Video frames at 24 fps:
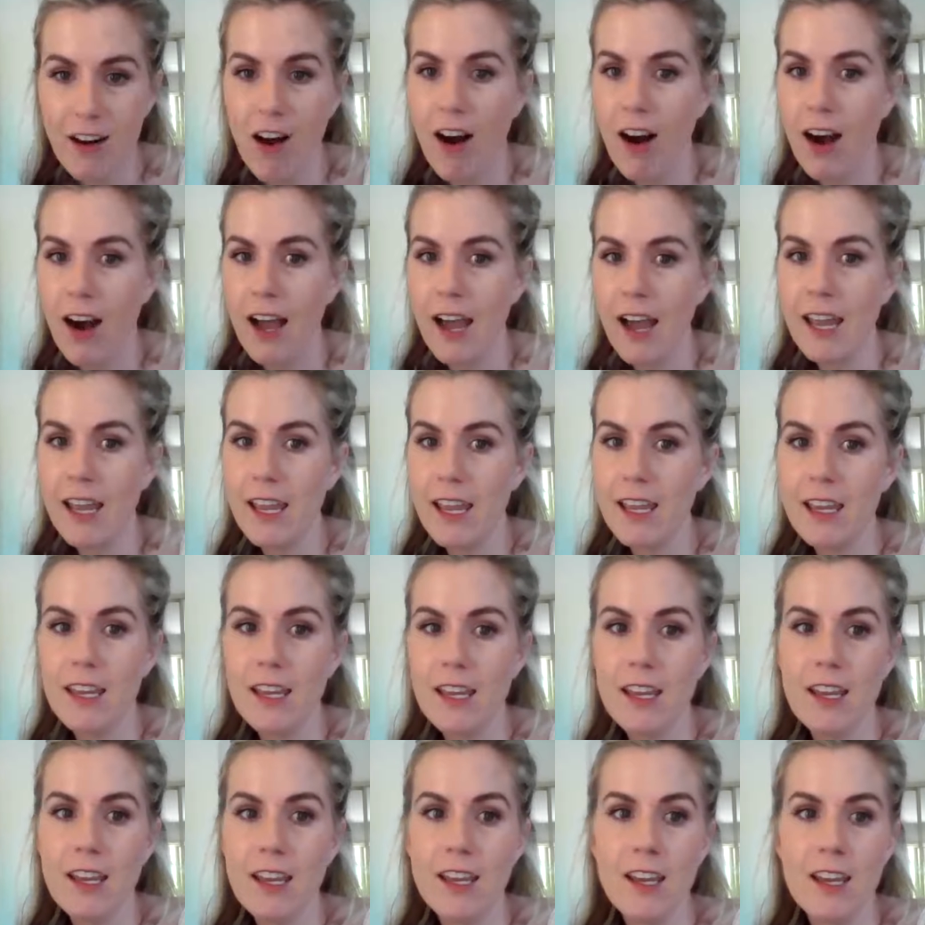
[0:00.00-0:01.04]

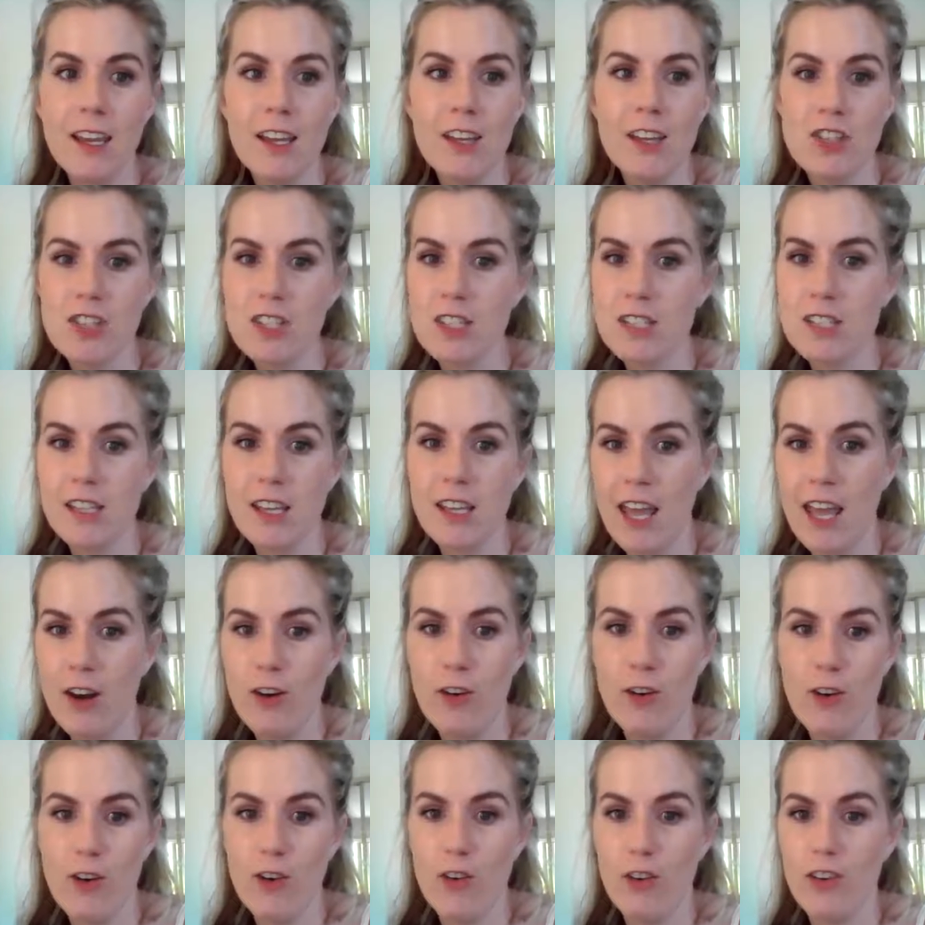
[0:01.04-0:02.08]
I just
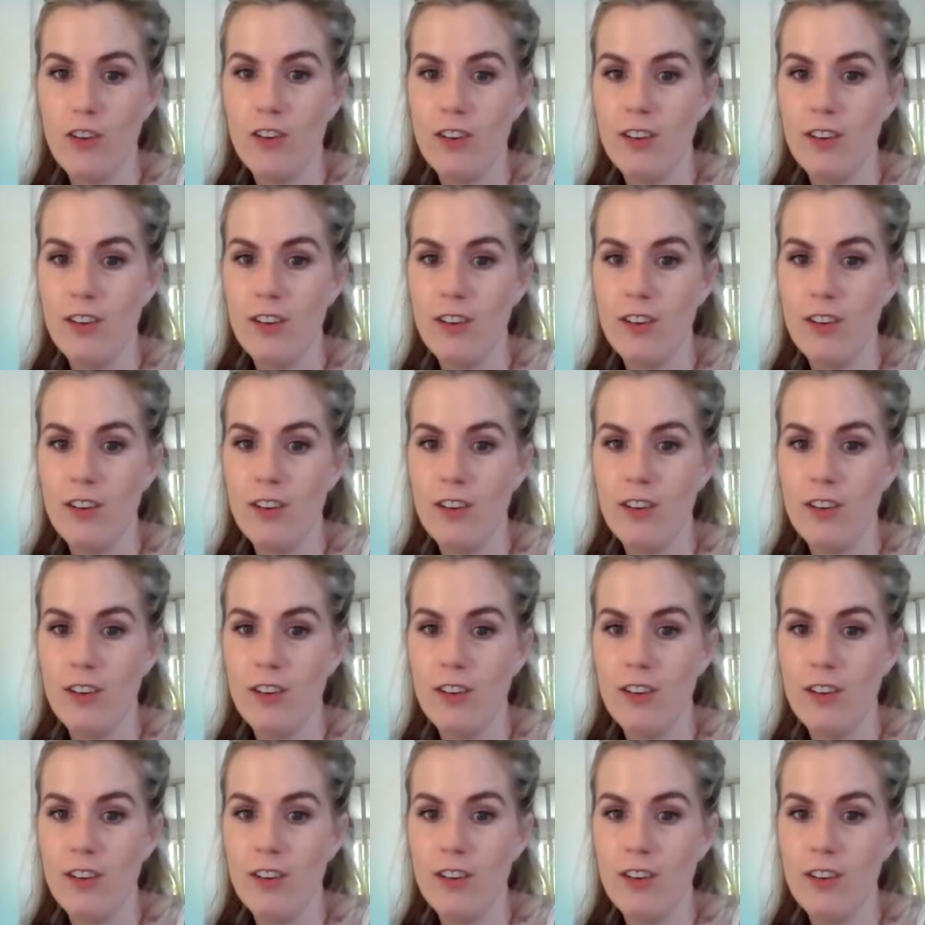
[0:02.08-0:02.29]
cannot